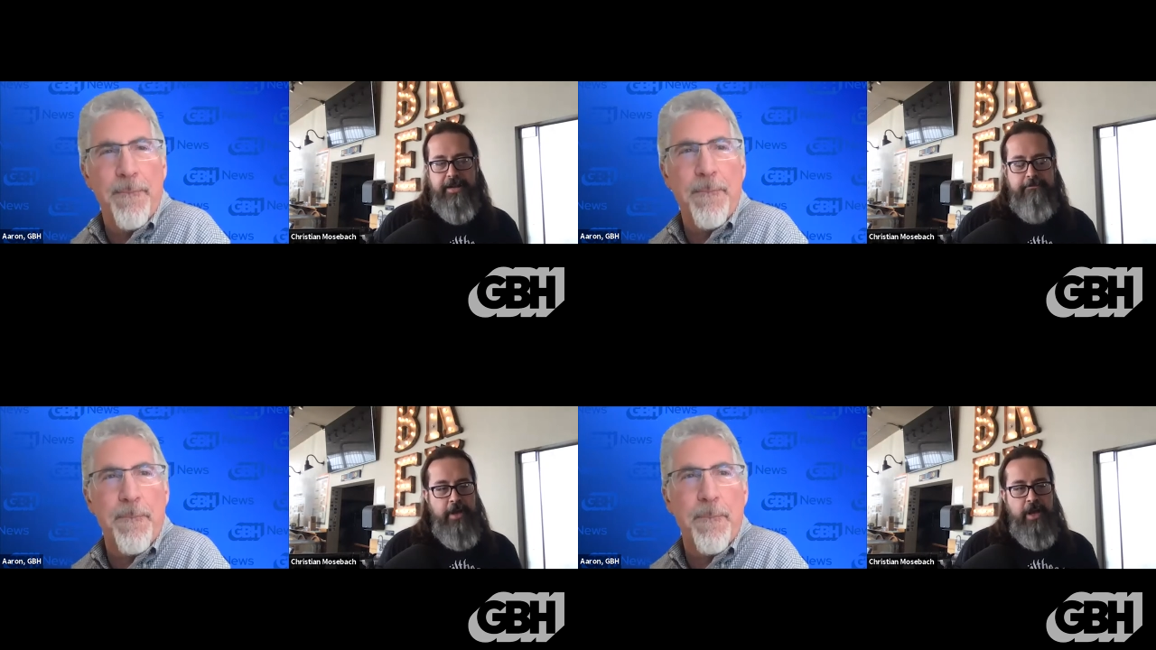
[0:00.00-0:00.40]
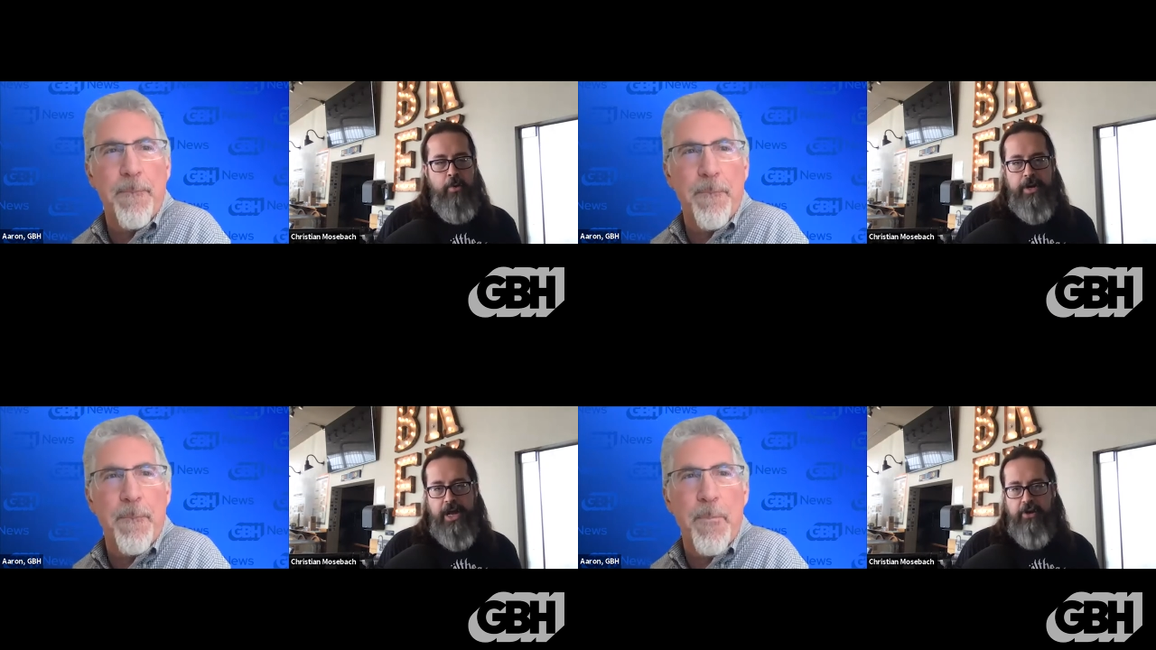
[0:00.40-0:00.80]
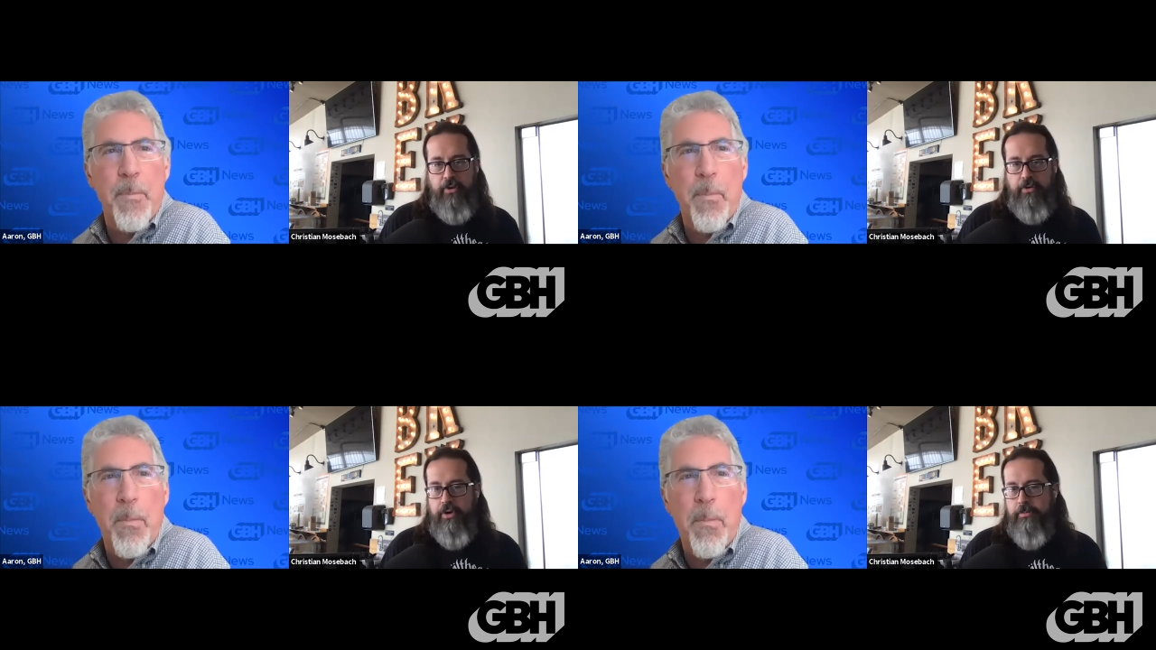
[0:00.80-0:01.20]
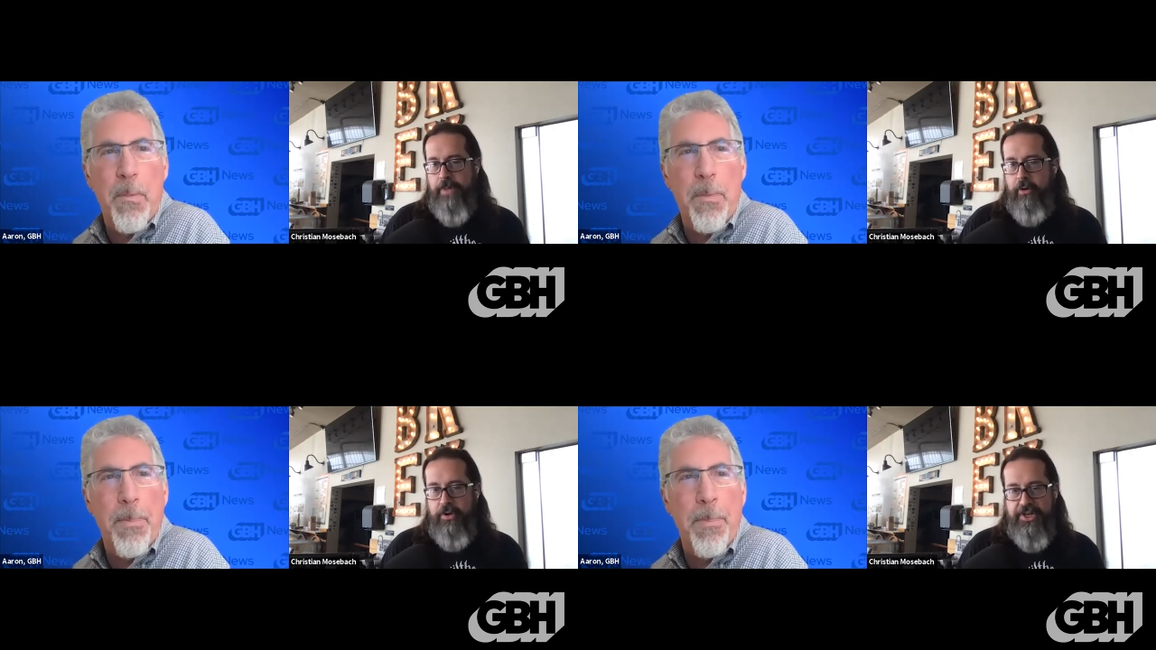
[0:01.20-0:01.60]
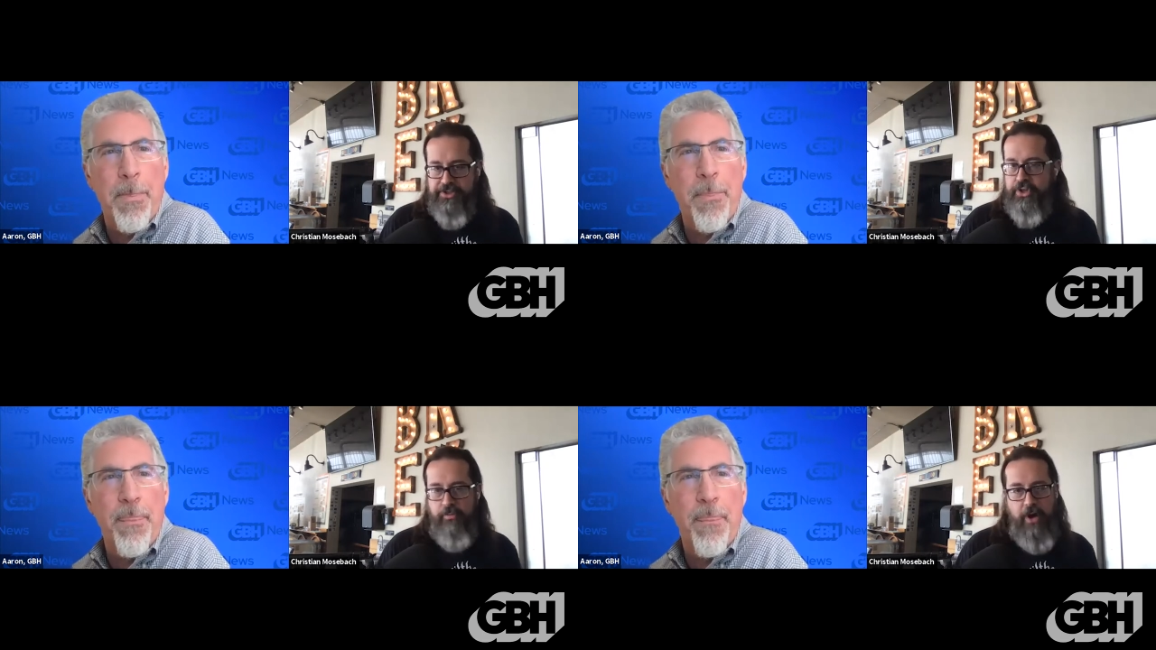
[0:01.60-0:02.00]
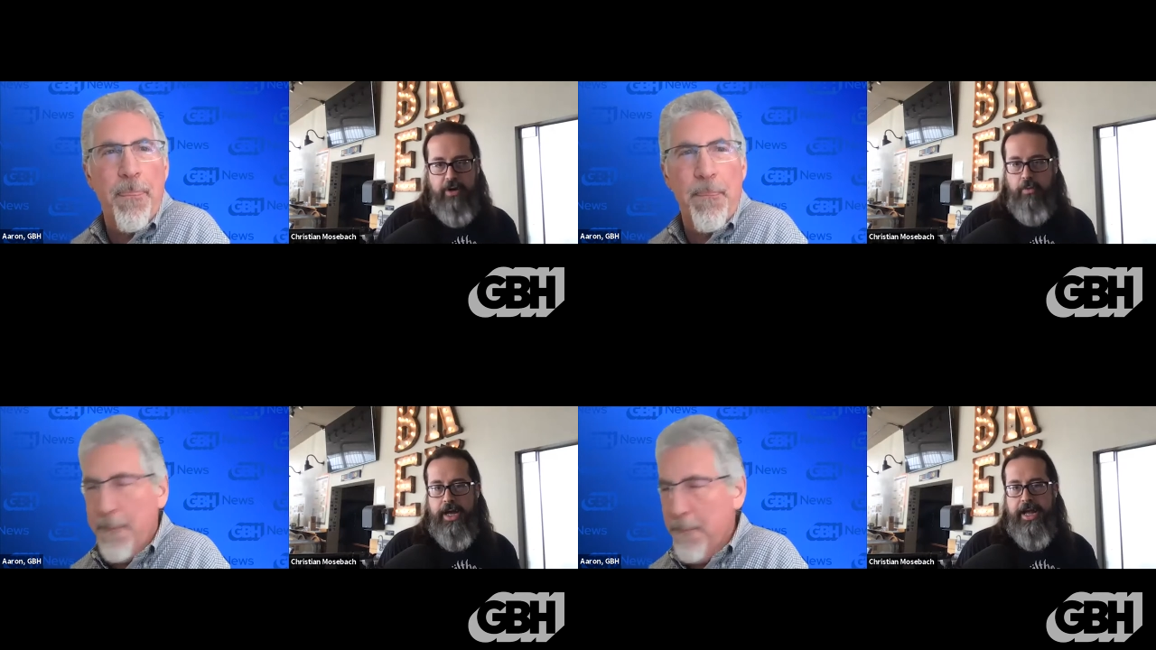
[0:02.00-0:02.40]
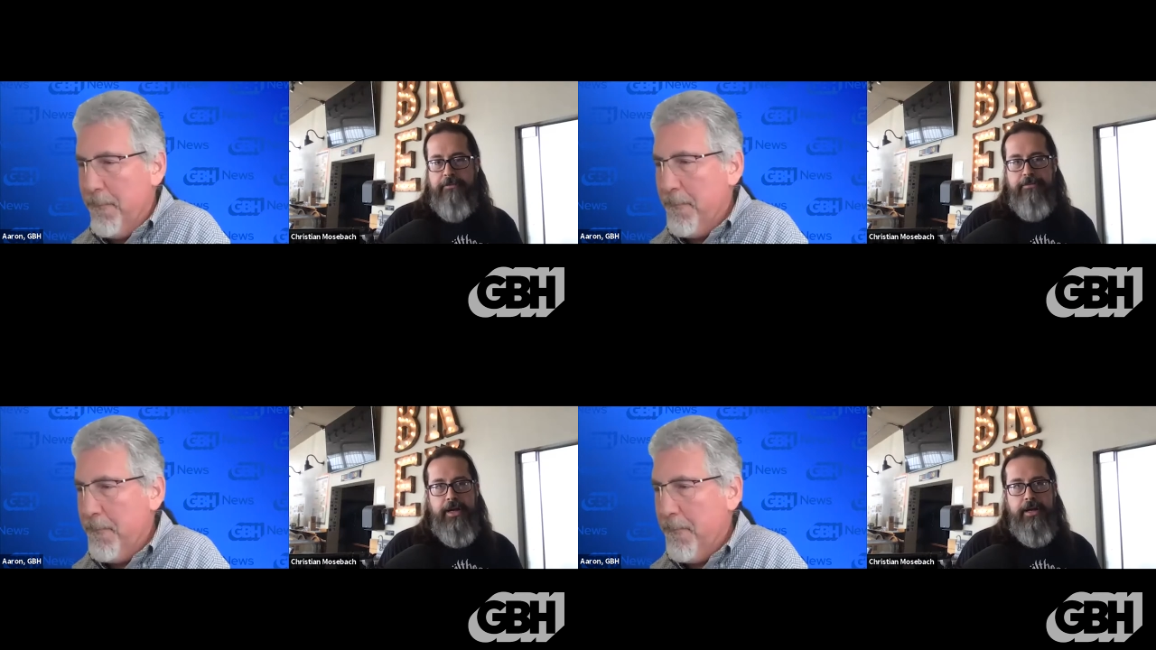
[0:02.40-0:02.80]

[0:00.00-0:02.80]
Speaker 1: I, when I grew them, I would use them right away,